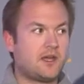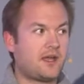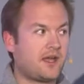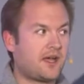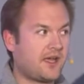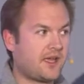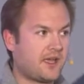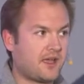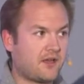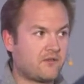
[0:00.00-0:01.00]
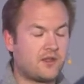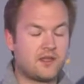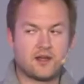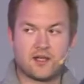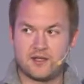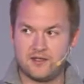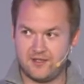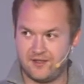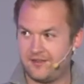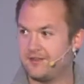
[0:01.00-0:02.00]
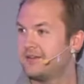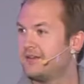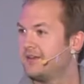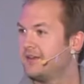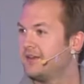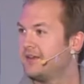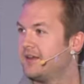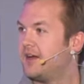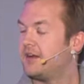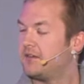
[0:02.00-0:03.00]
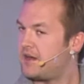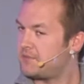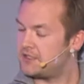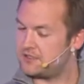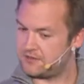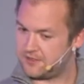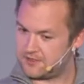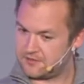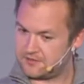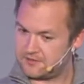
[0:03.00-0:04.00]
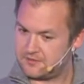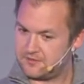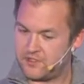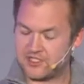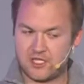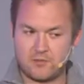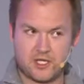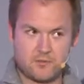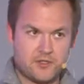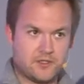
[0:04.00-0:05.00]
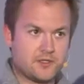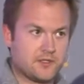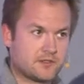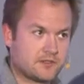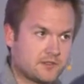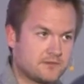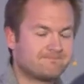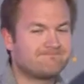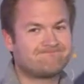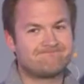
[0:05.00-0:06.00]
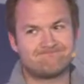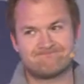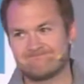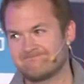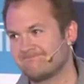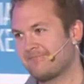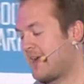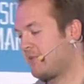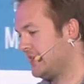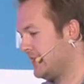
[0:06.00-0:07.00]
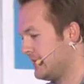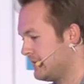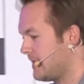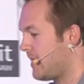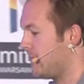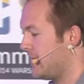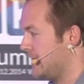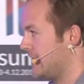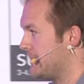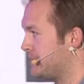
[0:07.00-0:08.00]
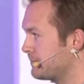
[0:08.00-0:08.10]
I have an idea. I don't know how I'm going to do it, but it's going to make a million dollars. Not ready yet, not ready yet.